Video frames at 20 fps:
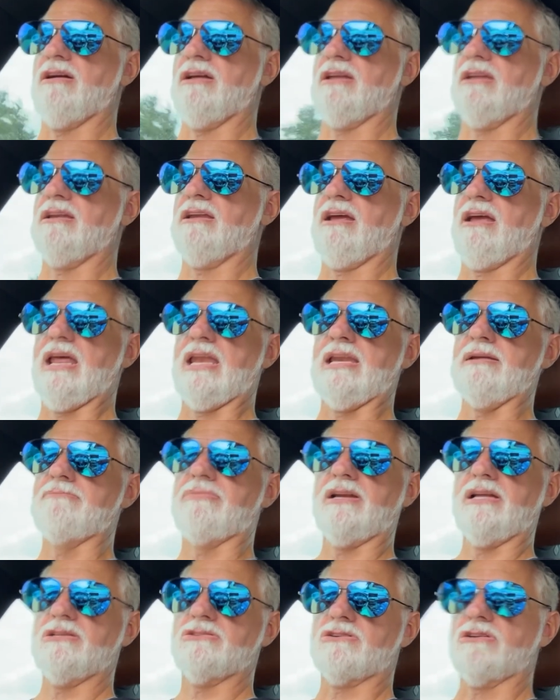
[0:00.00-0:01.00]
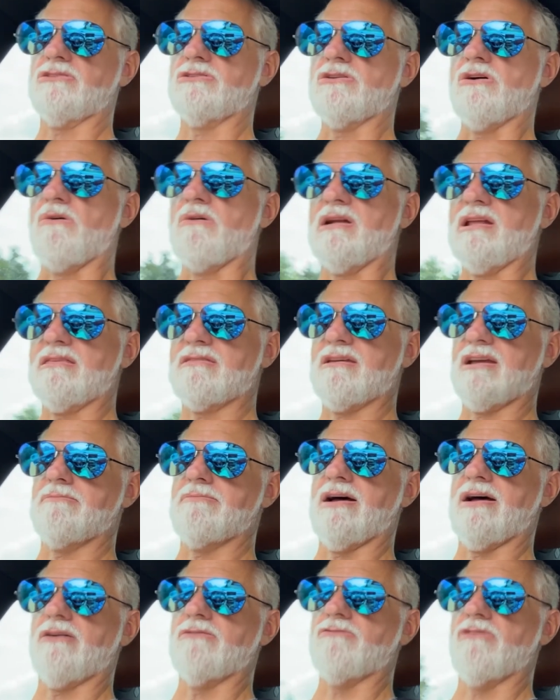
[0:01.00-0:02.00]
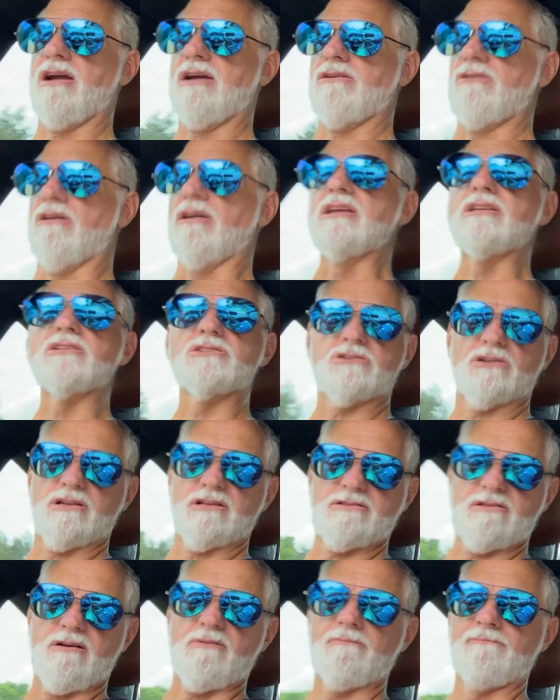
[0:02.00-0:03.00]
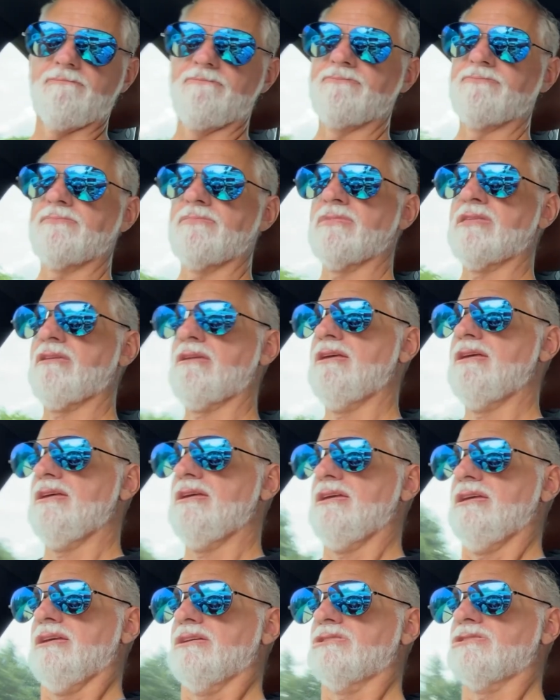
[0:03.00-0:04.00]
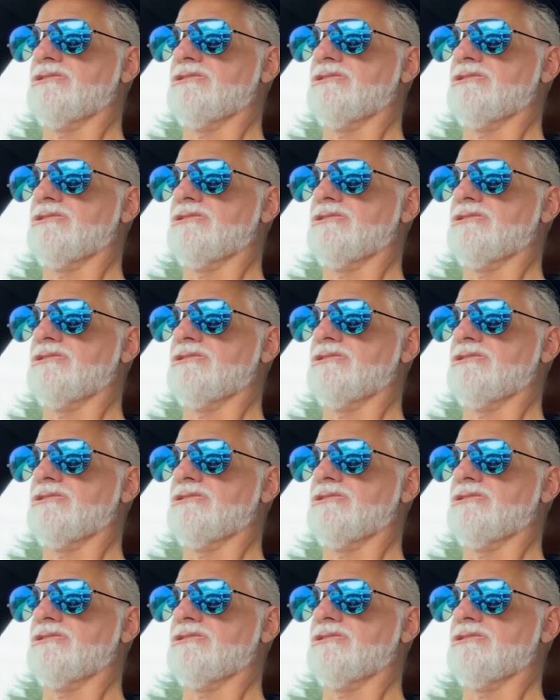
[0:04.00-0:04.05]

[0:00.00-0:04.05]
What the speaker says: And anybody who's going to know anything about radar, he's going to know.